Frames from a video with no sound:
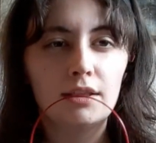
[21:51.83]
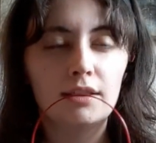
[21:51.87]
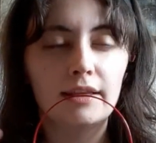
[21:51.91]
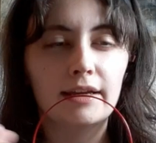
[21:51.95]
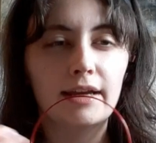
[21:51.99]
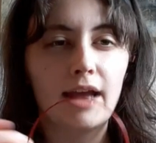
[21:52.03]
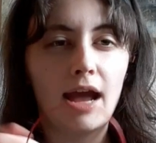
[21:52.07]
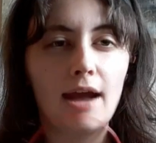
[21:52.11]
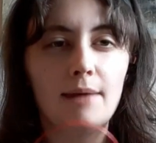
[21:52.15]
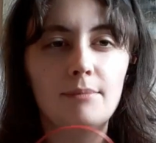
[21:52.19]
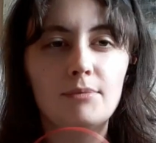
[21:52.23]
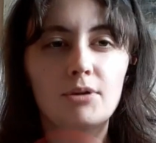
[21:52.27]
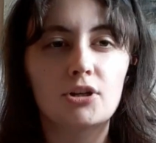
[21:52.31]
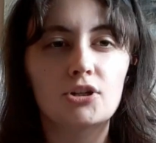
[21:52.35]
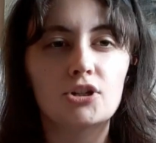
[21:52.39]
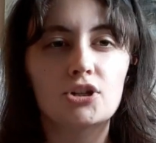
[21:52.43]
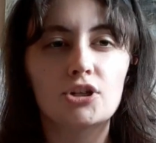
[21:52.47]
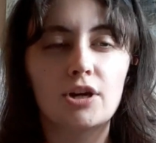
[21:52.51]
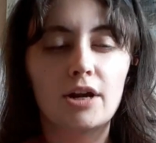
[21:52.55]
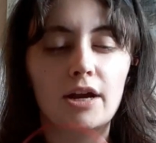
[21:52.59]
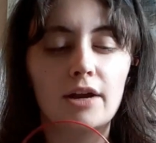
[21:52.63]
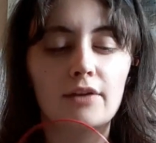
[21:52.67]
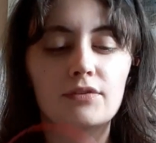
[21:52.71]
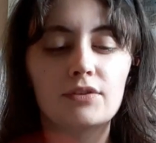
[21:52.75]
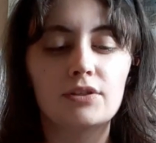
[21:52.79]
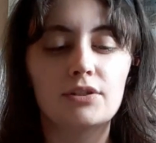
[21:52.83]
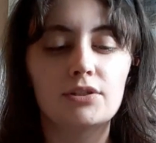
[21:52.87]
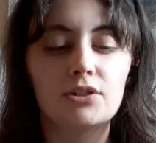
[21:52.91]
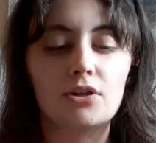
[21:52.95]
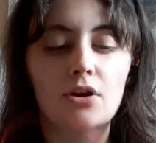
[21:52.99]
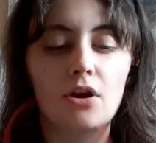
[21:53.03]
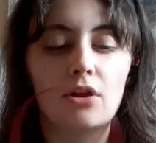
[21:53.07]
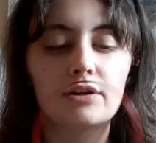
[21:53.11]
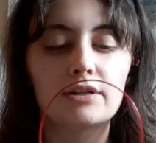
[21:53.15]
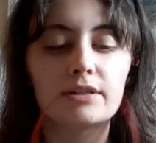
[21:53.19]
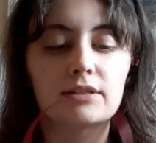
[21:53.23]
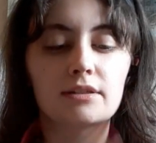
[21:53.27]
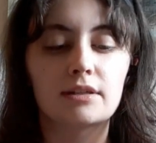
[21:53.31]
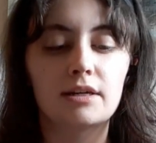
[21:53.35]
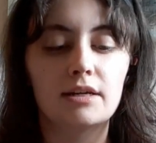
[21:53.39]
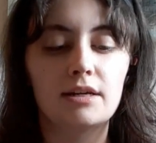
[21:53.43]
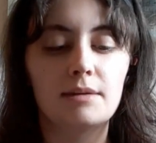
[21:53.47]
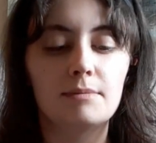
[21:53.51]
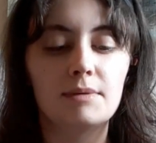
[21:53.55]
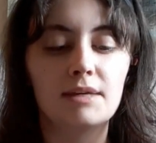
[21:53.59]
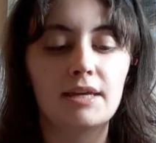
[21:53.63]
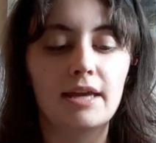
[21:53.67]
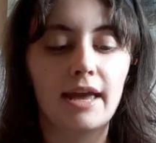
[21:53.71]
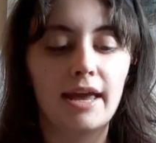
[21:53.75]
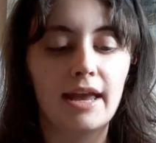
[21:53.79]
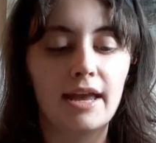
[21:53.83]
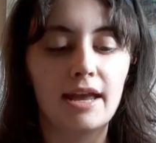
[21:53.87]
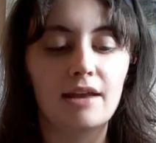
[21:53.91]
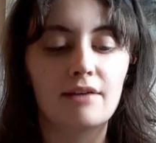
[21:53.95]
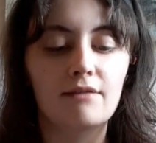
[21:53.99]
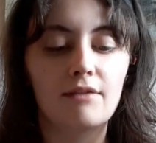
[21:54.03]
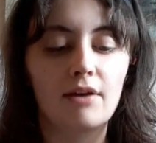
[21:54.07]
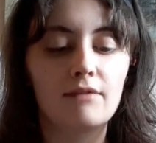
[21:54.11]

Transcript: Like, I'm not sure how this yarn is gonna behave.